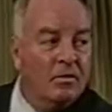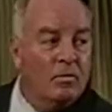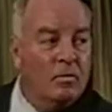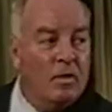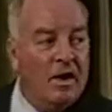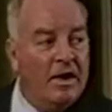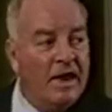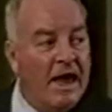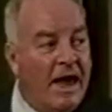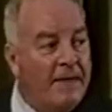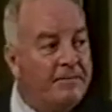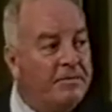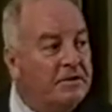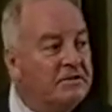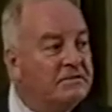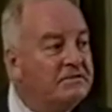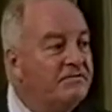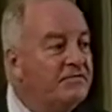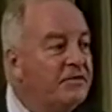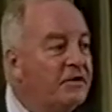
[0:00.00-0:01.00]
What
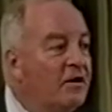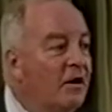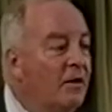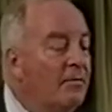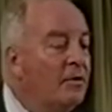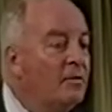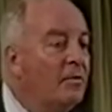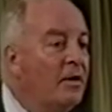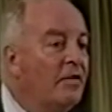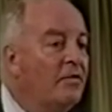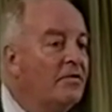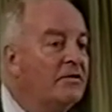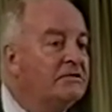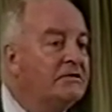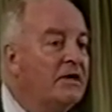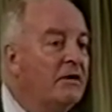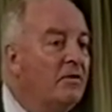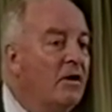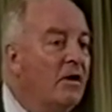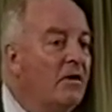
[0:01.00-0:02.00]
happens if the Commonwealth is
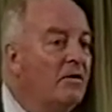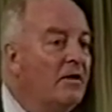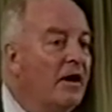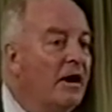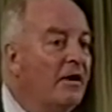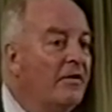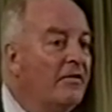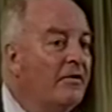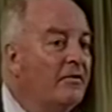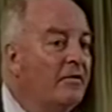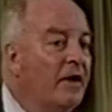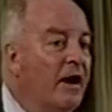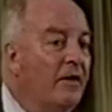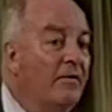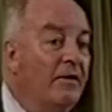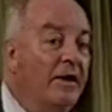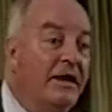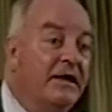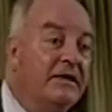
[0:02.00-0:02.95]
no longer under the Crown?